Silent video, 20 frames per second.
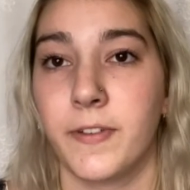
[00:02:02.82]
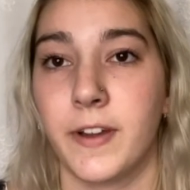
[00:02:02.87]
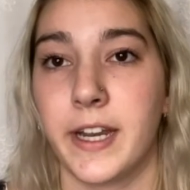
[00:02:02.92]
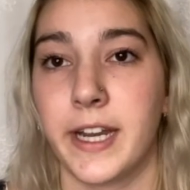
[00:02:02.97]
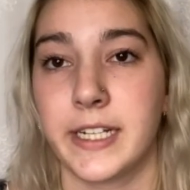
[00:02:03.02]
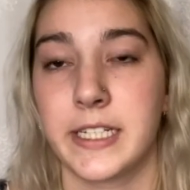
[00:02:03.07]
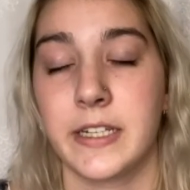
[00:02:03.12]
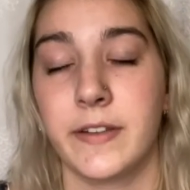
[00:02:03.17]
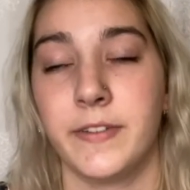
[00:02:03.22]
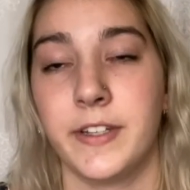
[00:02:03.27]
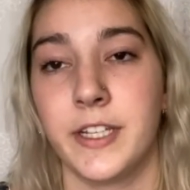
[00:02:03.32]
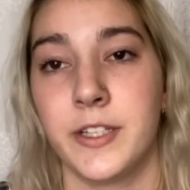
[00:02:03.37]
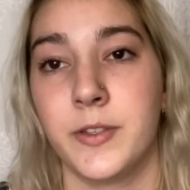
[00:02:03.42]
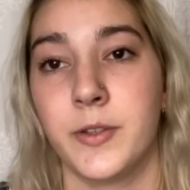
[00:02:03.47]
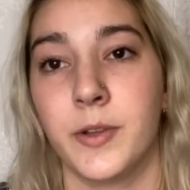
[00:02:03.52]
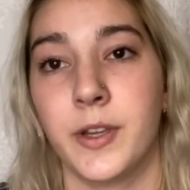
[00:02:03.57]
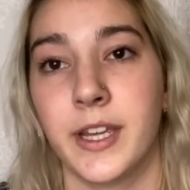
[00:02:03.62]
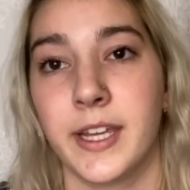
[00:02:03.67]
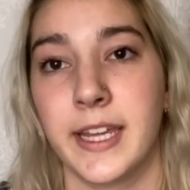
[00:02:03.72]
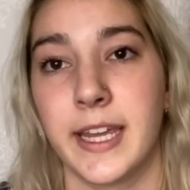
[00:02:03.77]
fun activities
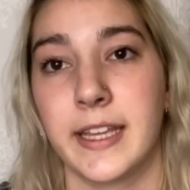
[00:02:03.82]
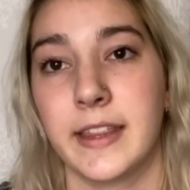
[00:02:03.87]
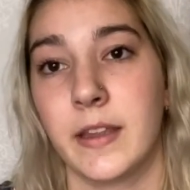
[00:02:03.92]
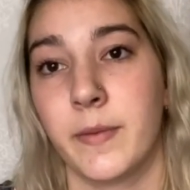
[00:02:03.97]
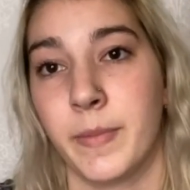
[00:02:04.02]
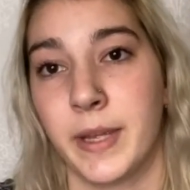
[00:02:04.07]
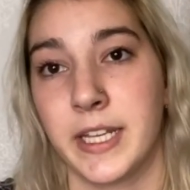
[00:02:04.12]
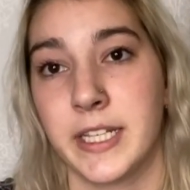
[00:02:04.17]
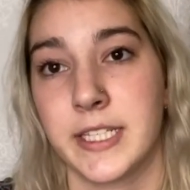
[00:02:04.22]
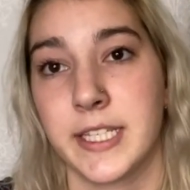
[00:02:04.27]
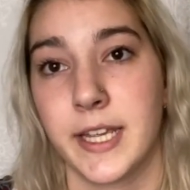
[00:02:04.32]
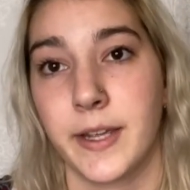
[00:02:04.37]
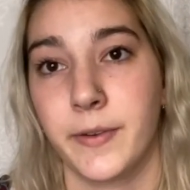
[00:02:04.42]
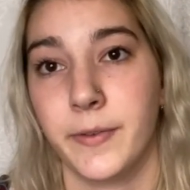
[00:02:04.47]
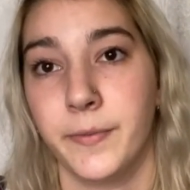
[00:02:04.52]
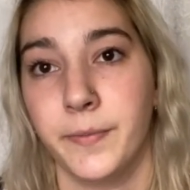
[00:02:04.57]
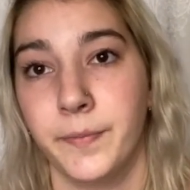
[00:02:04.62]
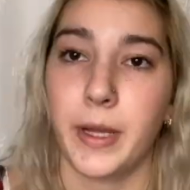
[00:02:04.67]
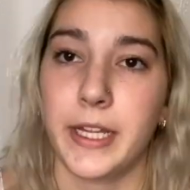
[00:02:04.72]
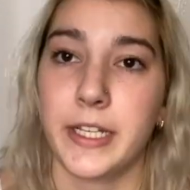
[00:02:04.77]
you can get them
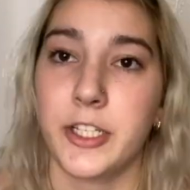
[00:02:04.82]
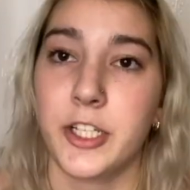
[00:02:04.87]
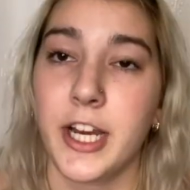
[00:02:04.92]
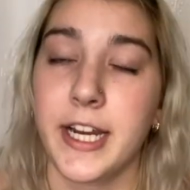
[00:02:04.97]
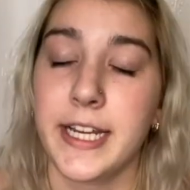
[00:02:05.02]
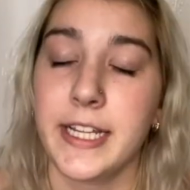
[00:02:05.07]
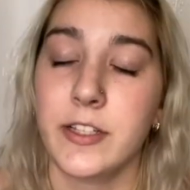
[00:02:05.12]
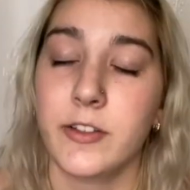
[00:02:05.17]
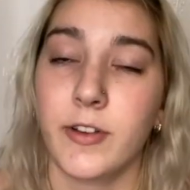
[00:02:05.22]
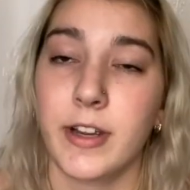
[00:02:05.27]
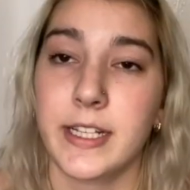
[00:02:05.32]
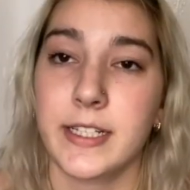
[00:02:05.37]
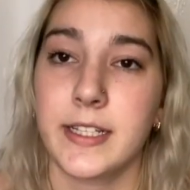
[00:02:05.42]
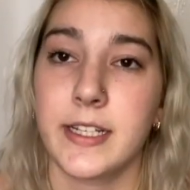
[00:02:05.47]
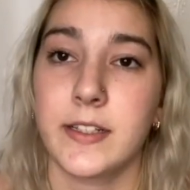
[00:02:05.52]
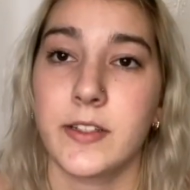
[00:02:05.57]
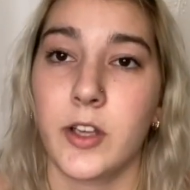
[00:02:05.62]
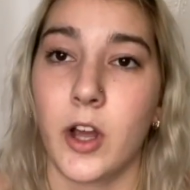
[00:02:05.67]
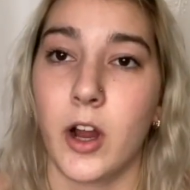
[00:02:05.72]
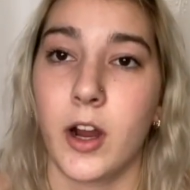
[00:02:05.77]
into. But Chinese
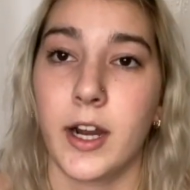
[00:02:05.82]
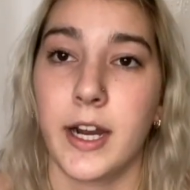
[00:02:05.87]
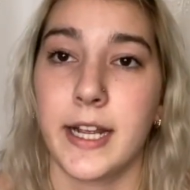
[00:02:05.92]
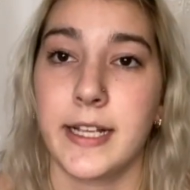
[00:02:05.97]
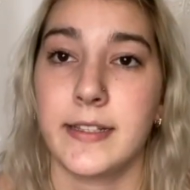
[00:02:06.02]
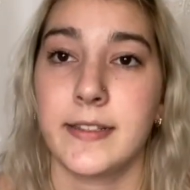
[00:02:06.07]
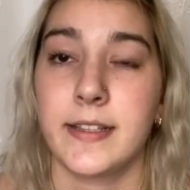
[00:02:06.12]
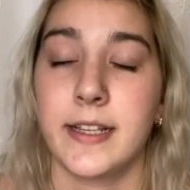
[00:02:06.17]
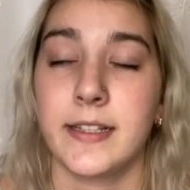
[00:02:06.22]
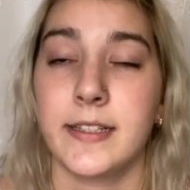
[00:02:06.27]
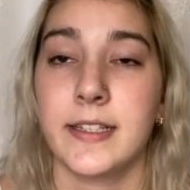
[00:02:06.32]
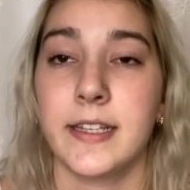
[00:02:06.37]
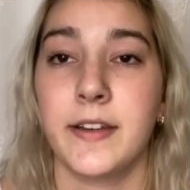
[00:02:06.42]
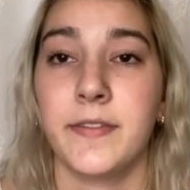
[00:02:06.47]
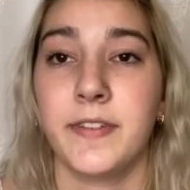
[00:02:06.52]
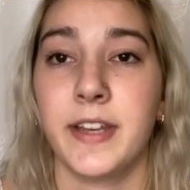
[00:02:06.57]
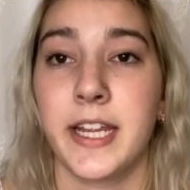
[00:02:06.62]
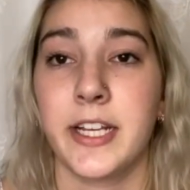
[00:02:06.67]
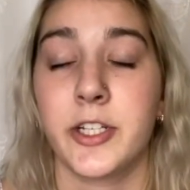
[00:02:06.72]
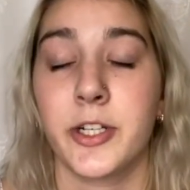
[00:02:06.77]
Cresteds are a
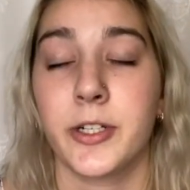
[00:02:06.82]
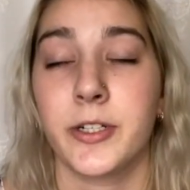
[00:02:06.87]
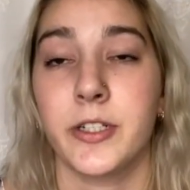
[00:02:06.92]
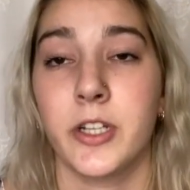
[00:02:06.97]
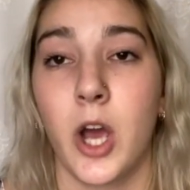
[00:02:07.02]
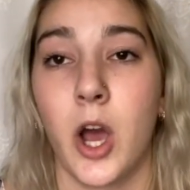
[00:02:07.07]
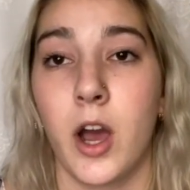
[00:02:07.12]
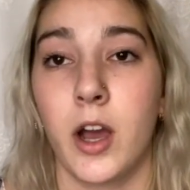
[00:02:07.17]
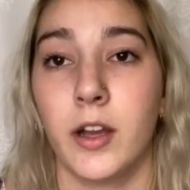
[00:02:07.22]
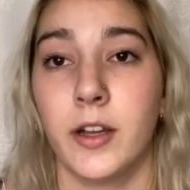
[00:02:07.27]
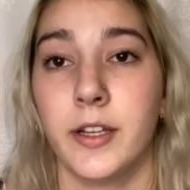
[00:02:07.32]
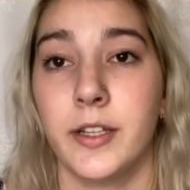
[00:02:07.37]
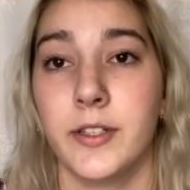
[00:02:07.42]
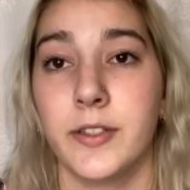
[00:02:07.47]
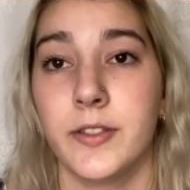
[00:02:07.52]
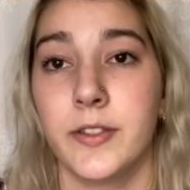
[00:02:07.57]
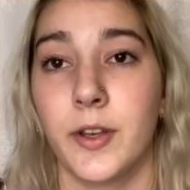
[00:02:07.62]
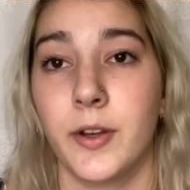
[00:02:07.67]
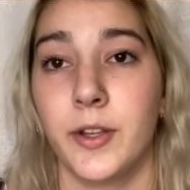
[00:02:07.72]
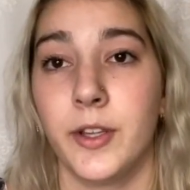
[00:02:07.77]
sensitive-natured dog,
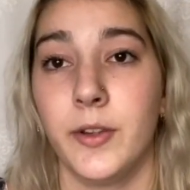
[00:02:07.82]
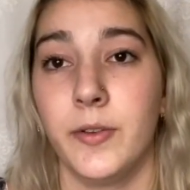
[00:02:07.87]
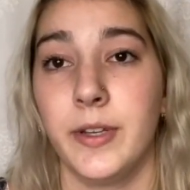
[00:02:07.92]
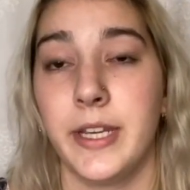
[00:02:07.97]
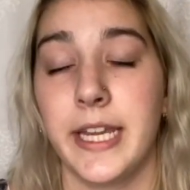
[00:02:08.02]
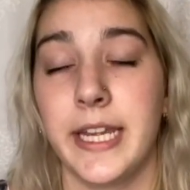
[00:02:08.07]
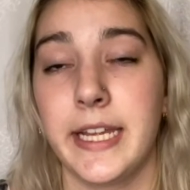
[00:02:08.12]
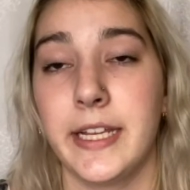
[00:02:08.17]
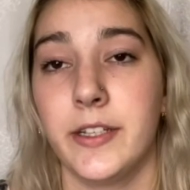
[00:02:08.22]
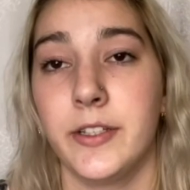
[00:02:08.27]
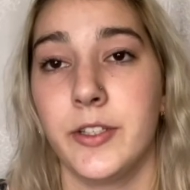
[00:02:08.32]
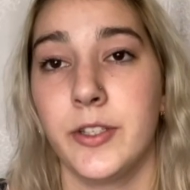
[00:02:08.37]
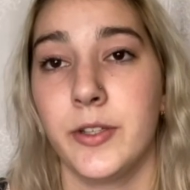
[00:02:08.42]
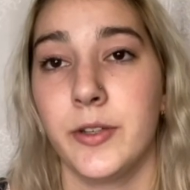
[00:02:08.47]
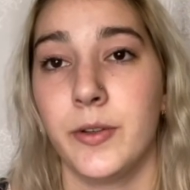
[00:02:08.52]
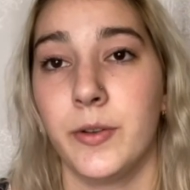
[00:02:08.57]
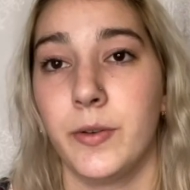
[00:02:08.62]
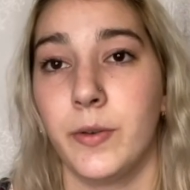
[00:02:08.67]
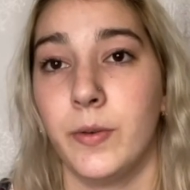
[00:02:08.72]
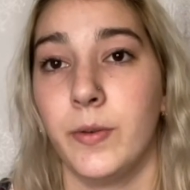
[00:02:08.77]
so you need
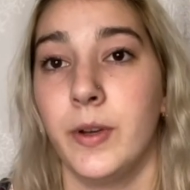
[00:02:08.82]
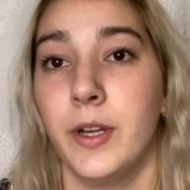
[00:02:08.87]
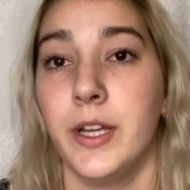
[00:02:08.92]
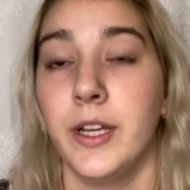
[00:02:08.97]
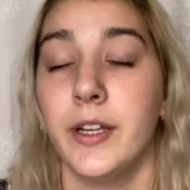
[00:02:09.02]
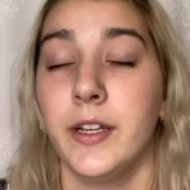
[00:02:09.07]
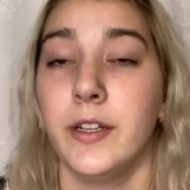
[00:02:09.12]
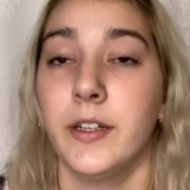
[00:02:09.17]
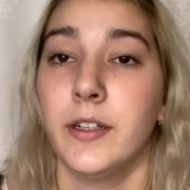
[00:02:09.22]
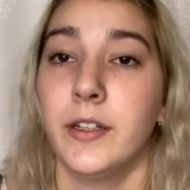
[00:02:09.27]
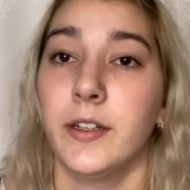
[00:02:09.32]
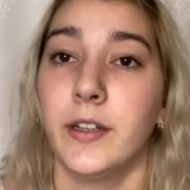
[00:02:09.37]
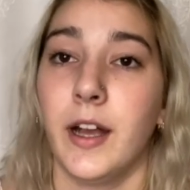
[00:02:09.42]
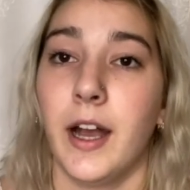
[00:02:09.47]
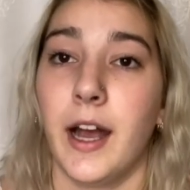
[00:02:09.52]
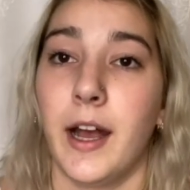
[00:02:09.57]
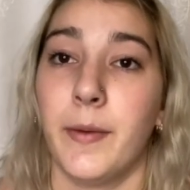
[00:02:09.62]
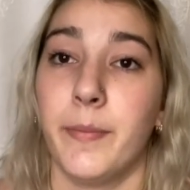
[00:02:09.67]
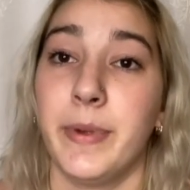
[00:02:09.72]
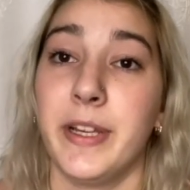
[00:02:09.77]
to
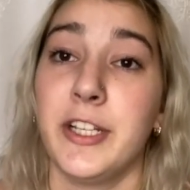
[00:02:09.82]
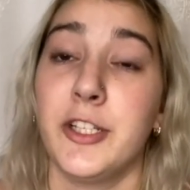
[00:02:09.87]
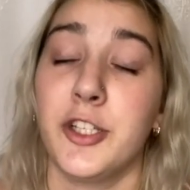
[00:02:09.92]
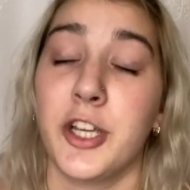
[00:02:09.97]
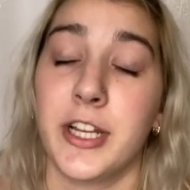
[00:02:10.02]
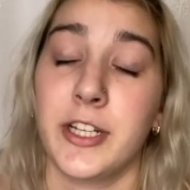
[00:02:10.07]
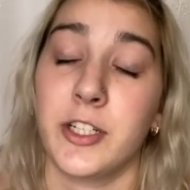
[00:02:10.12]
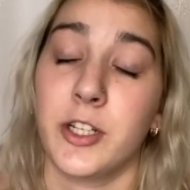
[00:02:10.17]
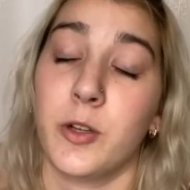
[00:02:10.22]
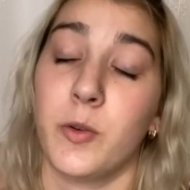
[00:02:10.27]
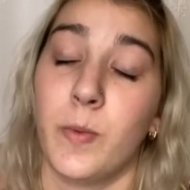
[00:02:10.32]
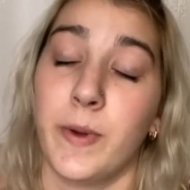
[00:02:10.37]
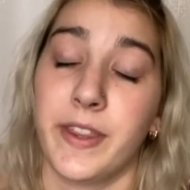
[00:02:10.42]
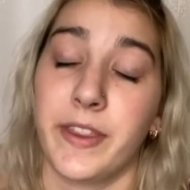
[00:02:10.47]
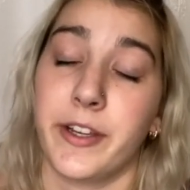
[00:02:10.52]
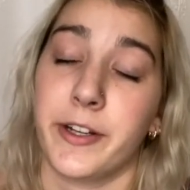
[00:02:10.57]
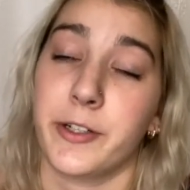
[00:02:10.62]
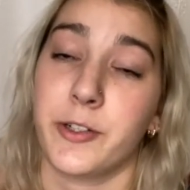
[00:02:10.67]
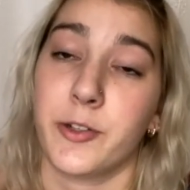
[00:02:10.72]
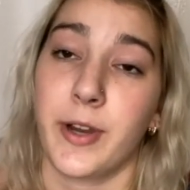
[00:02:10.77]
be gentle
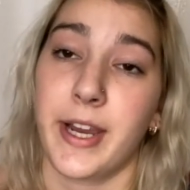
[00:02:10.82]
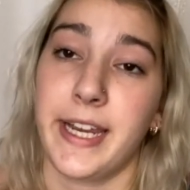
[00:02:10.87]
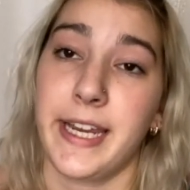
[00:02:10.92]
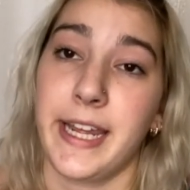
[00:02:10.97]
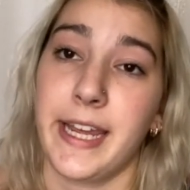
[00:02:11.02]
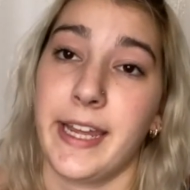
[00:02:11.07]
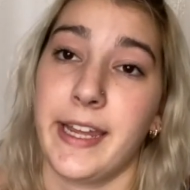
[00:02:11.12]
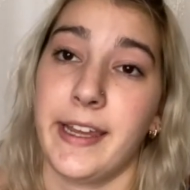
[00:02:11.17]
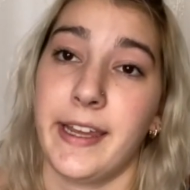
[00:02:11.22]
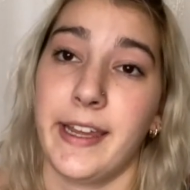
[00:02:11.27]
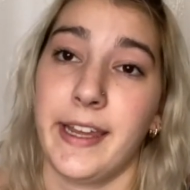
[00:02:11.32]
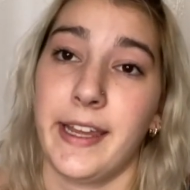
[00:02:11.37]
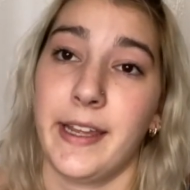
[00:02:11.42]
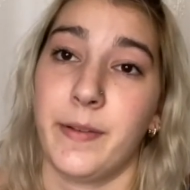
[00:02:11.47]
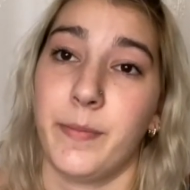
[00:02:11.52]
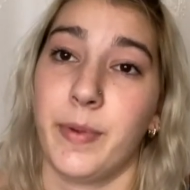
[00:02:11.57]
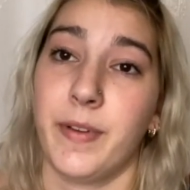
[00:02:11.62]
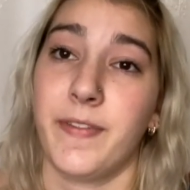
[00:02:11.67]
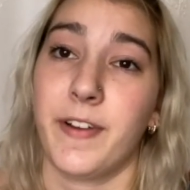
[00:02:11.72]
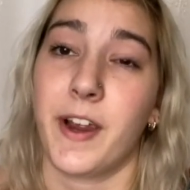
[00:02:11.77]
with their training
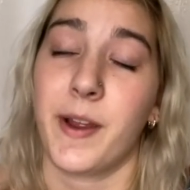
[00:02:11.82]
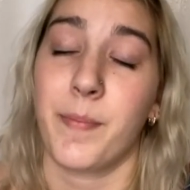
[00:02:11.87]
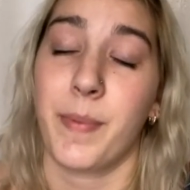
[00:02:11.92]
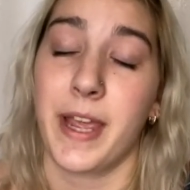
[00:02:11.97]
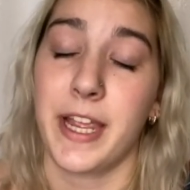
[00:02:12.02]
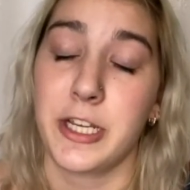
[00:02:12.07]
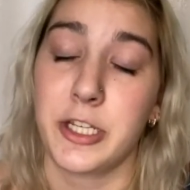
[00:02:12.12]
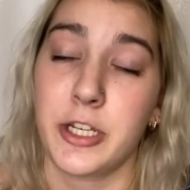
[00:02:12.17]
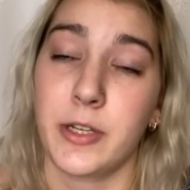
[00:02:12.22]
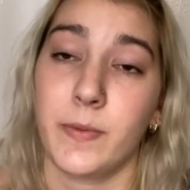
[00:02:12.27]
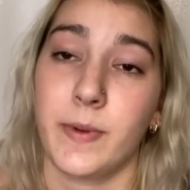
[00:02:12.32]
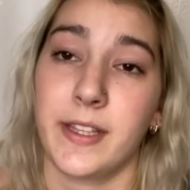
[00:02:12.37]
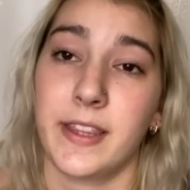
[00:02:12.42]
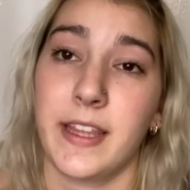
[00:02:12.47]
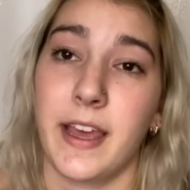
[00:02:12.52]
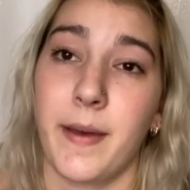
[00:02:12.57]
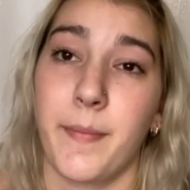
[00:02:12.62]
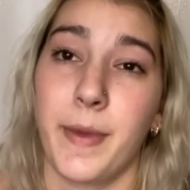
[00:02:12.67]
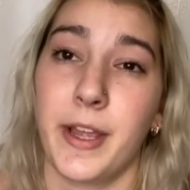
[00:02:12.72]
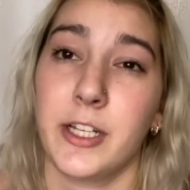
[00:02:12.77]
and be very patient with
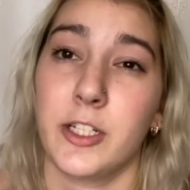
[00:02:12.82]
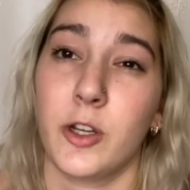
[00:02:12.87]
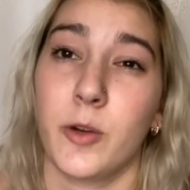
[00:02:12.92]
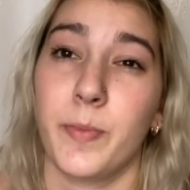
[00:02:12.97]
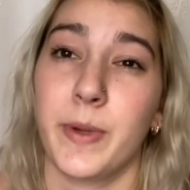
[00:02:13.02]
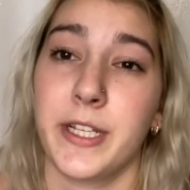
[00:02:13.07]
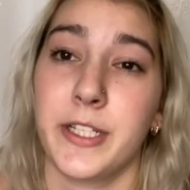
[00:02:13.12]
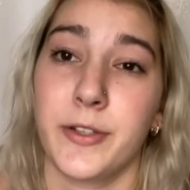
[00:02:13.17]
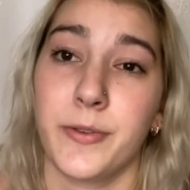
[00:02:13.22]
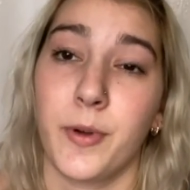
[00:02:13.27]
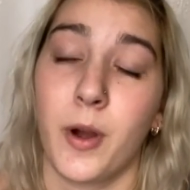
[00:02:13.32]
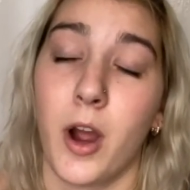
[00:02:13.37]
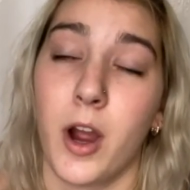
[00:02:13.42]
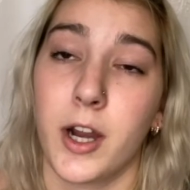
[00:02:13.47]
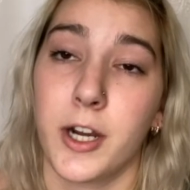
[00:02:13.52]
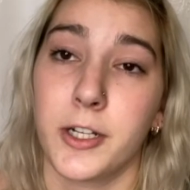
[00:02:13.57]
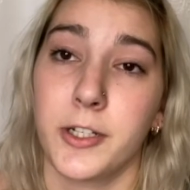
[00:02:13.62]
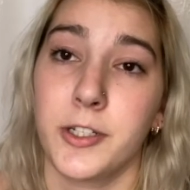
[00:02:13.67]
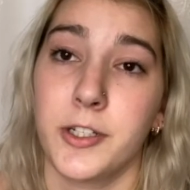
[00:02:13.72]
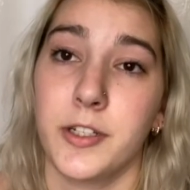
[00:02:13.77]
them, and don't be too
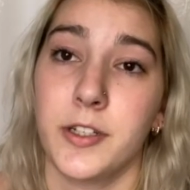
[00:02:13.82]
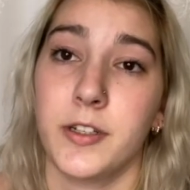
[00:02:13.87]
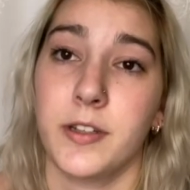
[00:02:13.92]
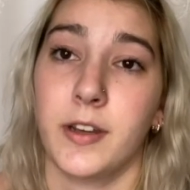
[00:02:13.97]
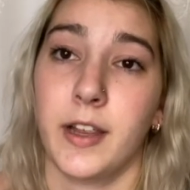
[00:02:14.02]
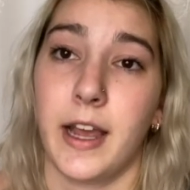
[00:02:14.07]
harsh